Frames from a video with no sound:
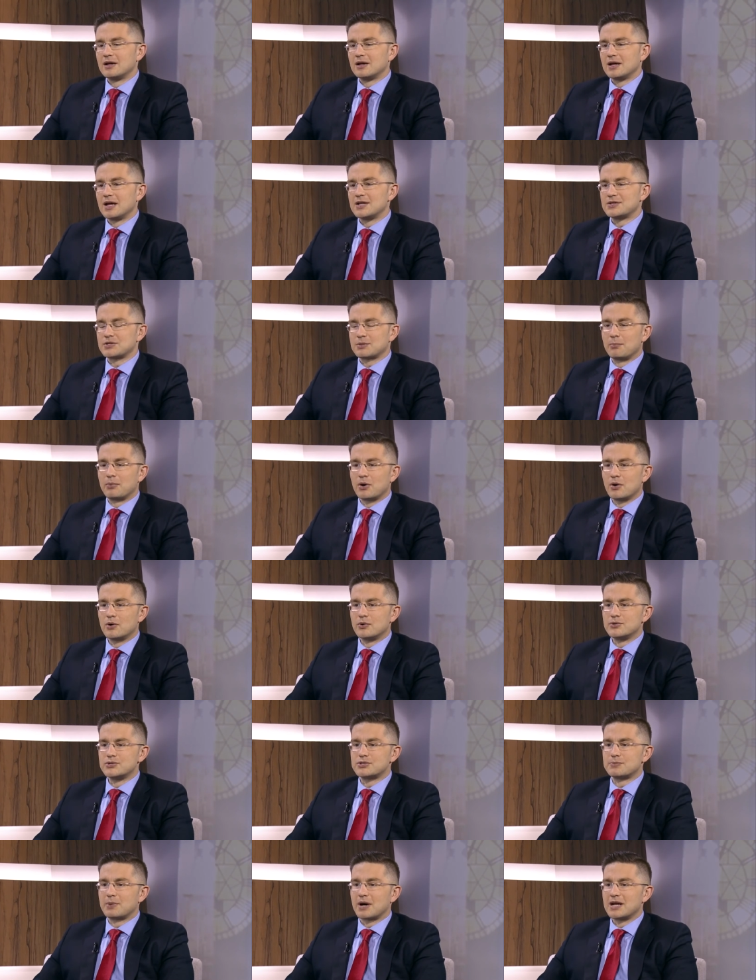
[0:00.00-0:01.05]
It's
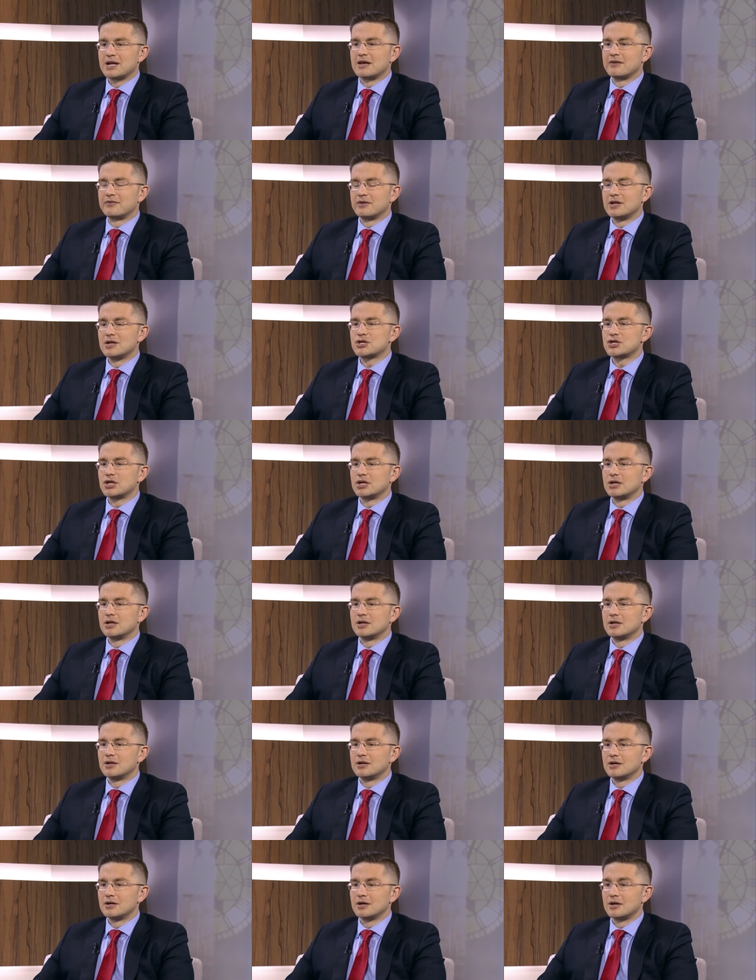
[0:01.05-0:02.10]
composed, by definition,
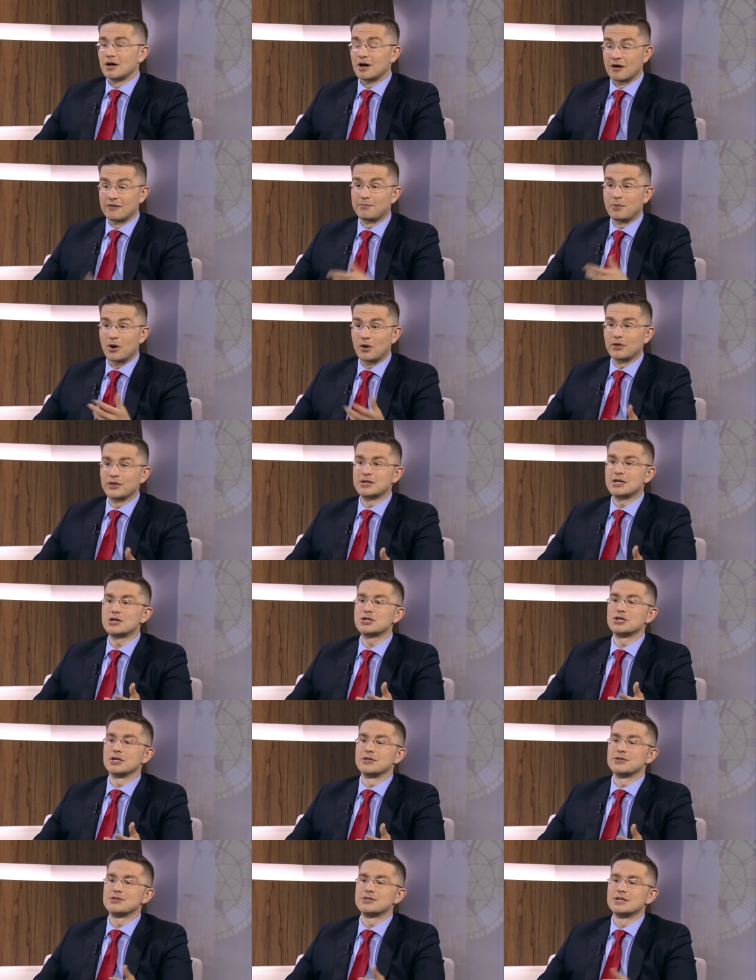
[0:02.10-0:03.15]
of
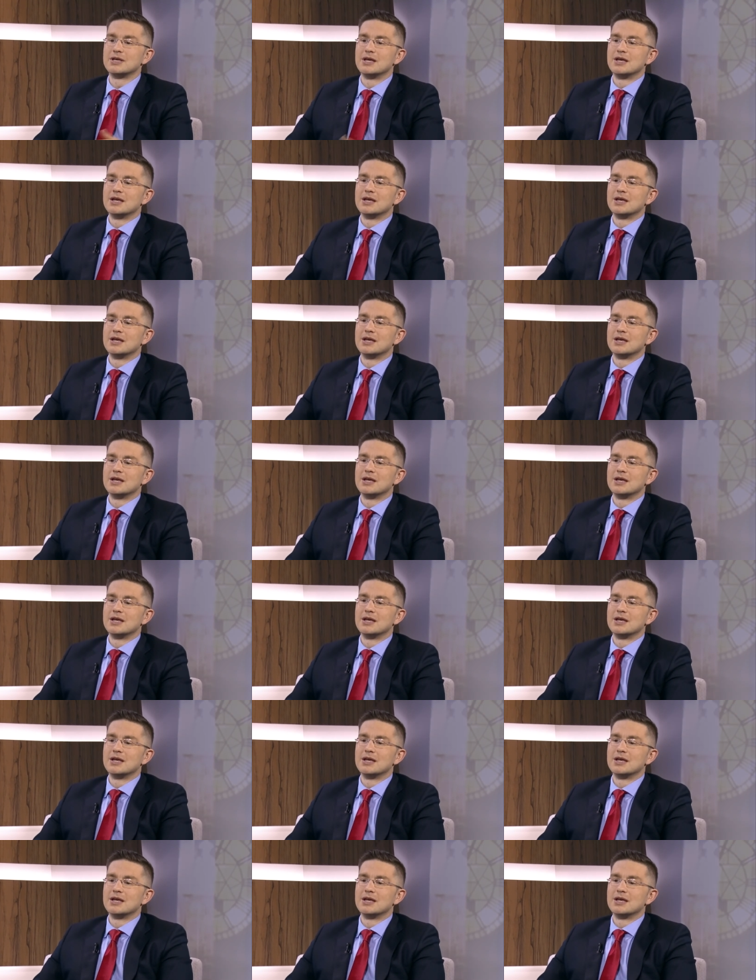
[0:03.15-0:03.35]
politicians.